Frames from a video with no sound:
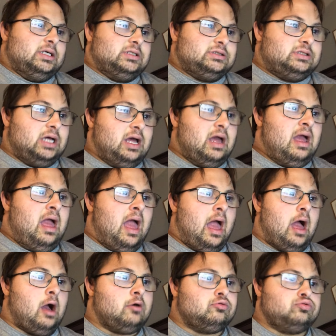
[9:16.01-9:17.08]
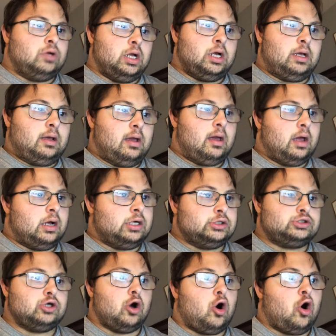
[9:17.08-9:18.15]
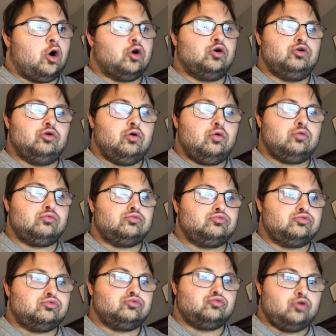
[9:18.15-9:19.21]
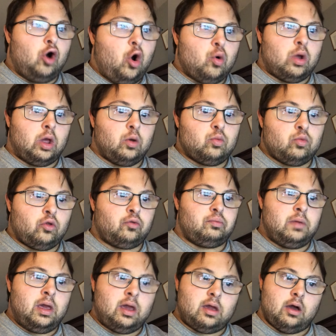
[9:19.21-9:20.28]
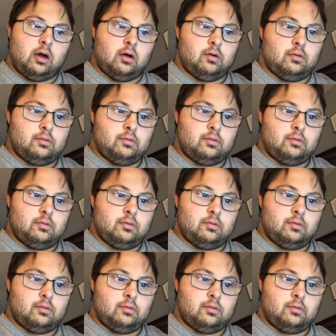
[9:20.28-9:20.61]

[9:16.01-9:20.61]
See how your kids are growing with Miko.